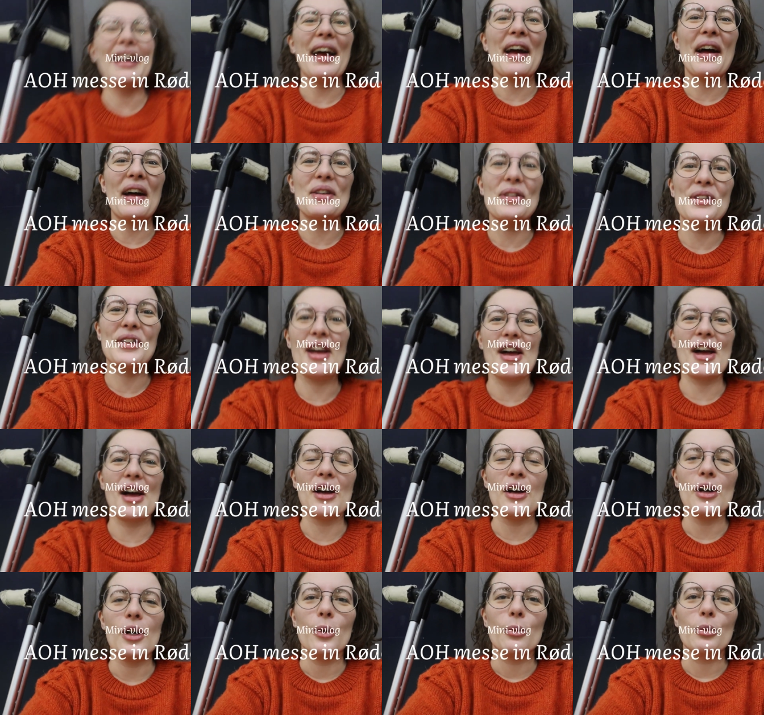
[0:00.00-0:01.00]
and uh,
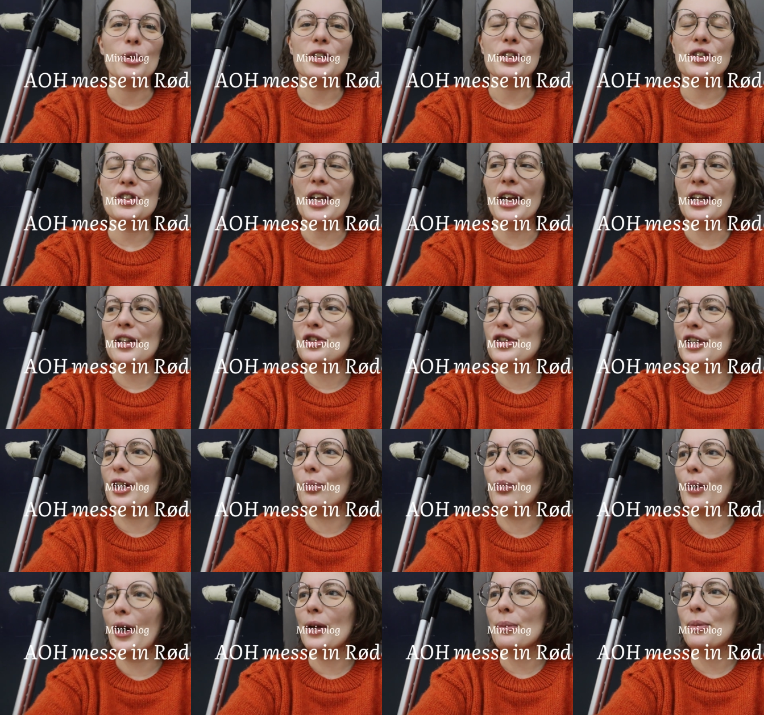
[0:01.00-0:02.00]
just taking a chill
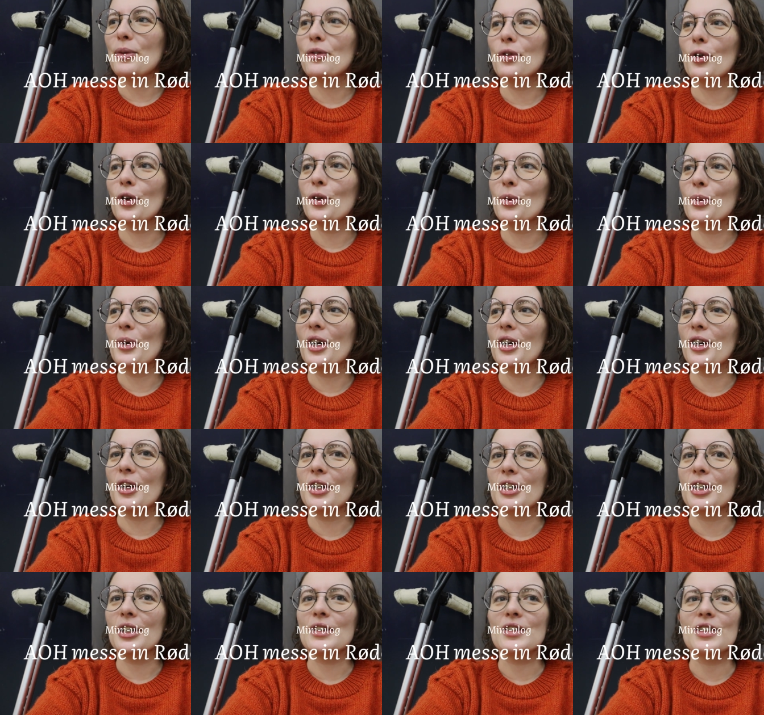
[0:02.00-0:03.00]
break before we're going
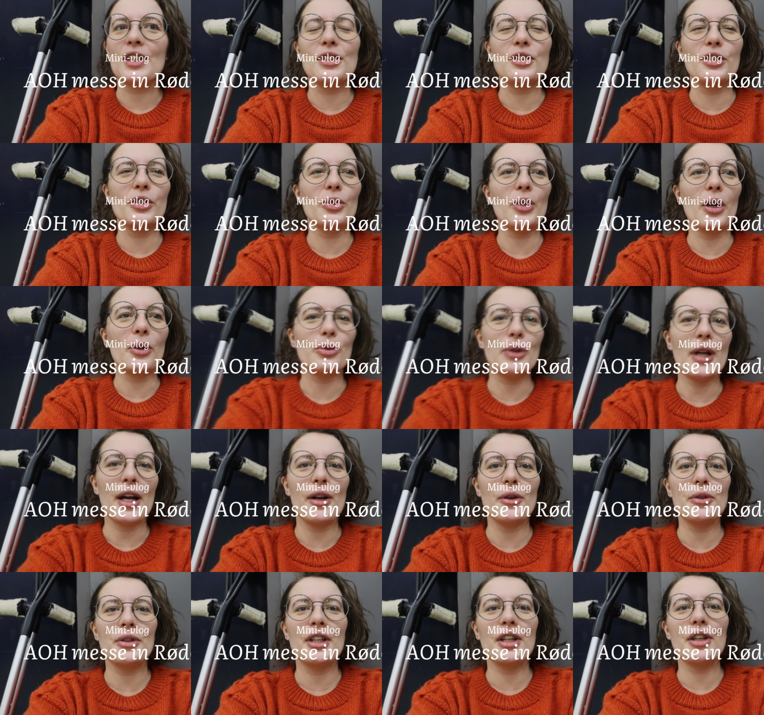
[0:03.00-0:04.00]
to continue
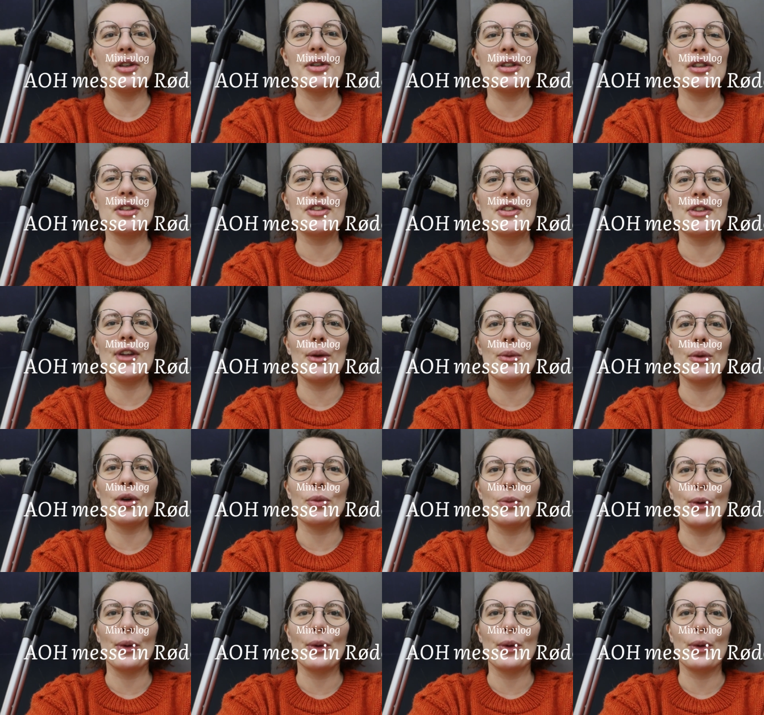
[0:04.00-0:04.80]
around here and see what